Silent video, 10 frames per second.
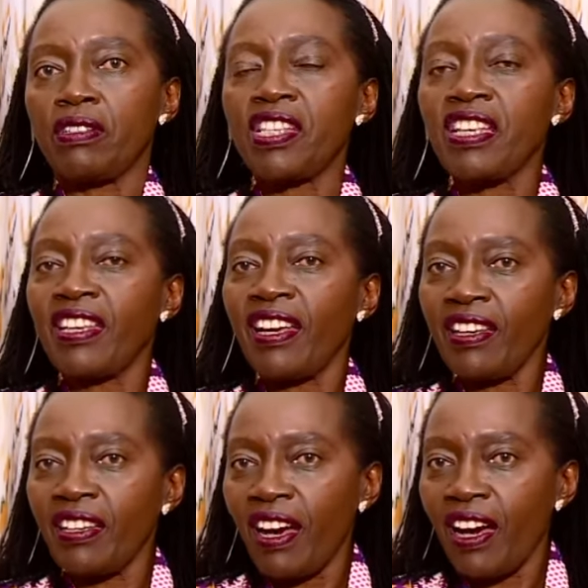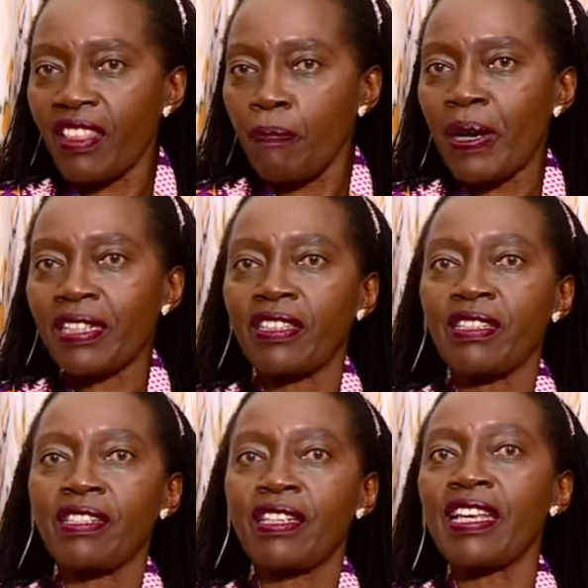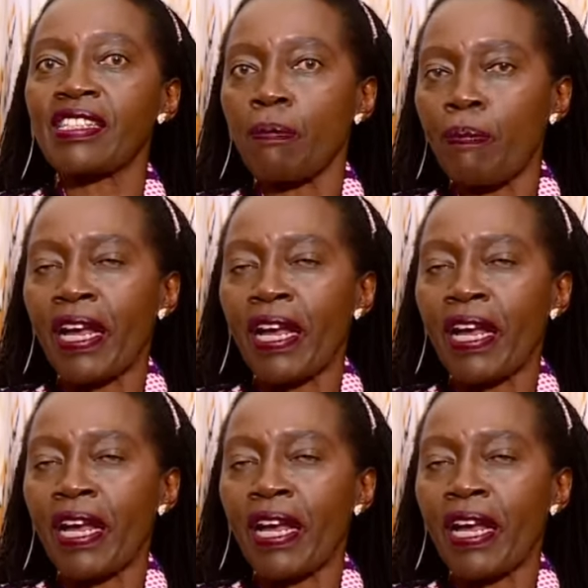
Seeking other parties is a